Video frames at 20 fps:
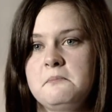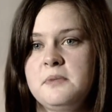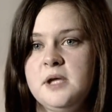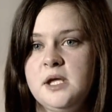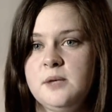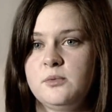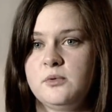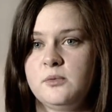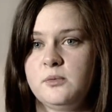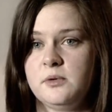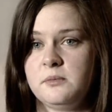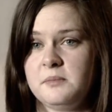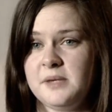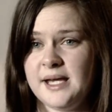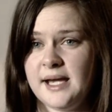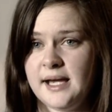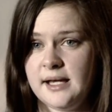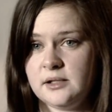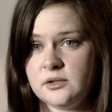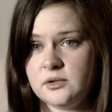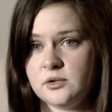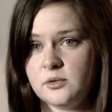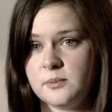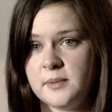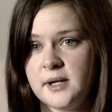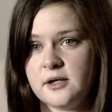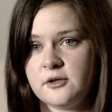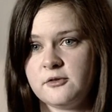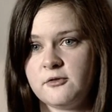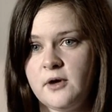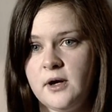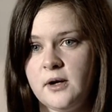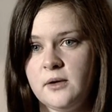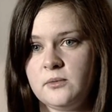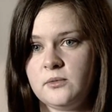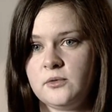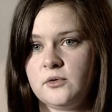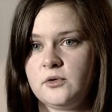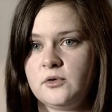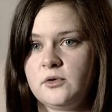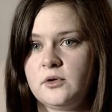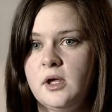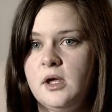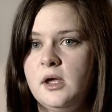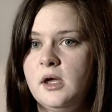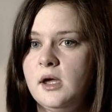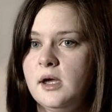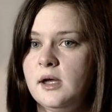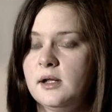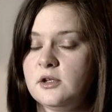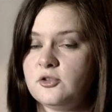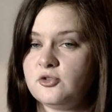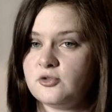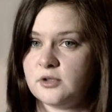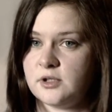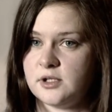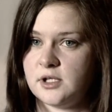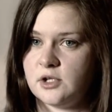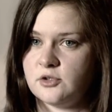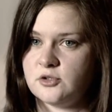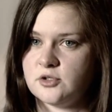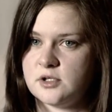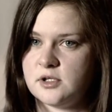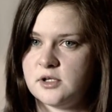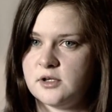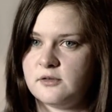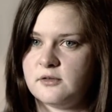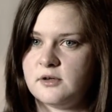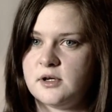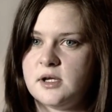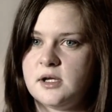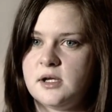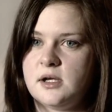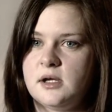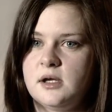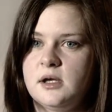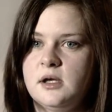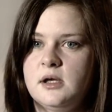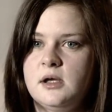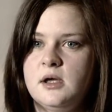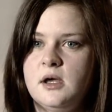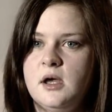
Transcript: people with mechanical backgrounds, electronic engineering,